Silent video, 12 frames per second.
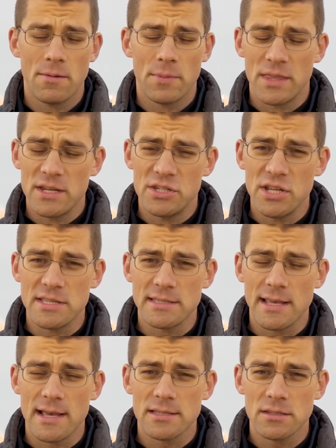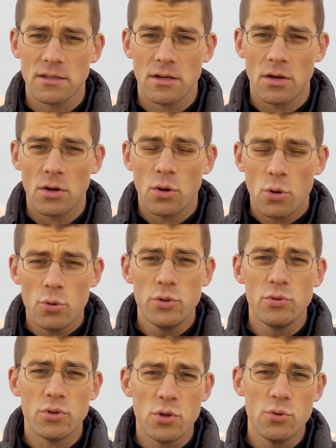But then Jesus asks, Who
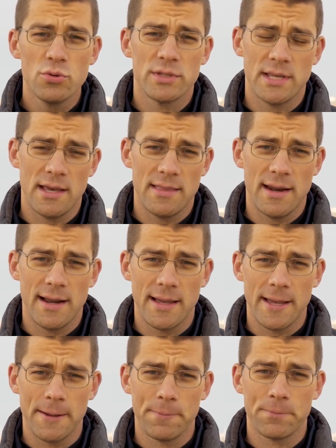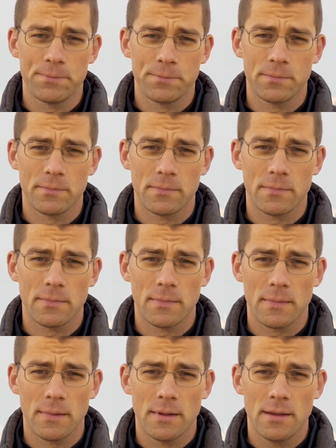do you say that I am?
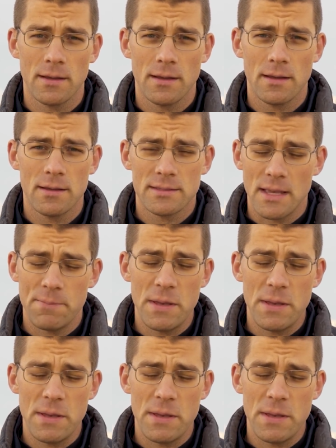St.